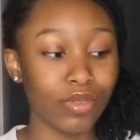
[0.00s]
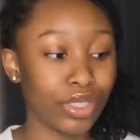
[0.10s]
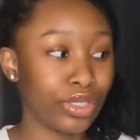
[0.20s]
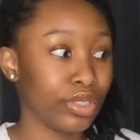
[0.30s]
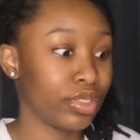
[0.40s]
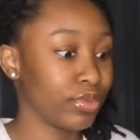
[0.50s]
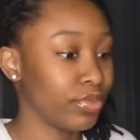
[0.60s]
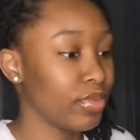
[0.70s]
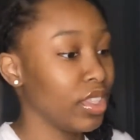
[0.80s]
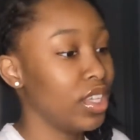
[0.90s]
which
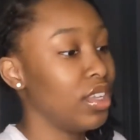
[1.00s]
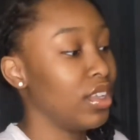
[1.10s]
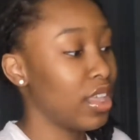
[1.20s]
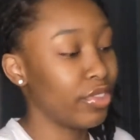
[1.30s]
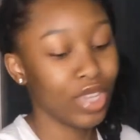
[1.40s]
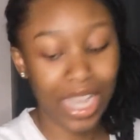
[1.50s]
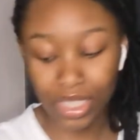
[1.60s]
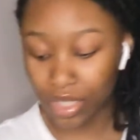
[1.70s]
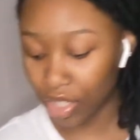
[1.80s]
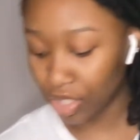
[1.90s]
if you
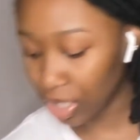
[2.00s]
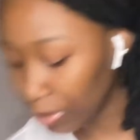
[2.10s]
guys search